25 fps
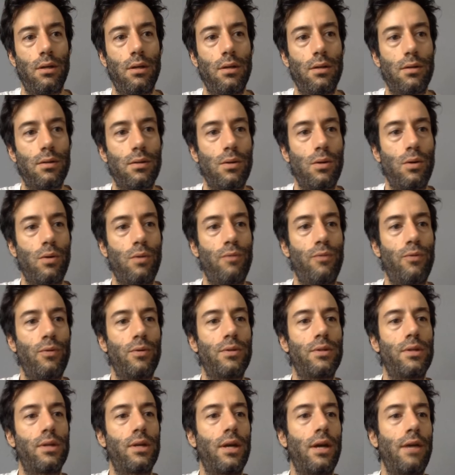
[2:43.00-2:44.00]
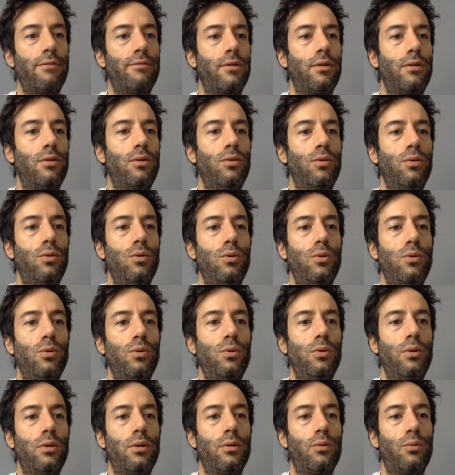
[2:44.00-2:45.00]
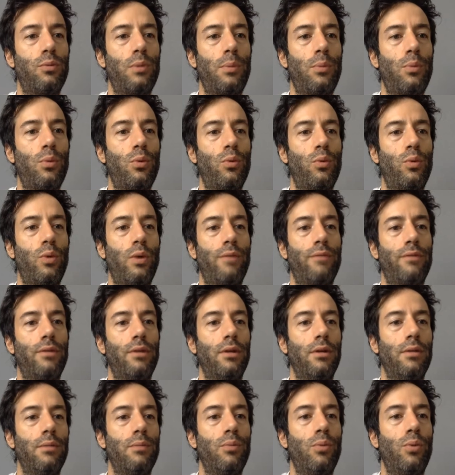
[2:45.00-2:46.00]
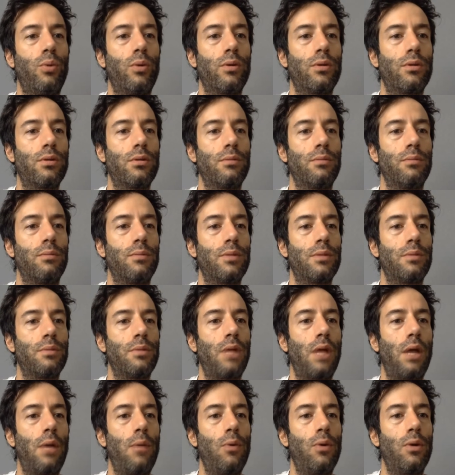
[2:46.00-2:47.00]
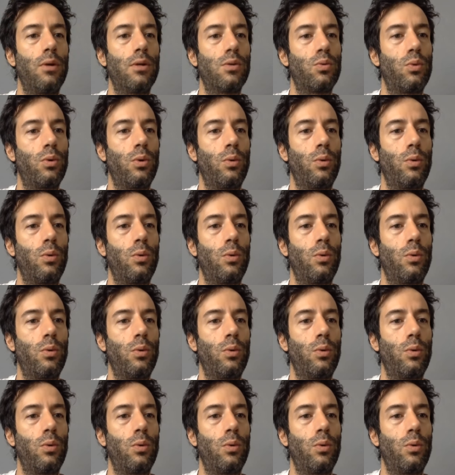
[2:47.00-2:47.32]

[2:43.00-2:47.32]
So first thing I have to do, remember we have to import some libraries.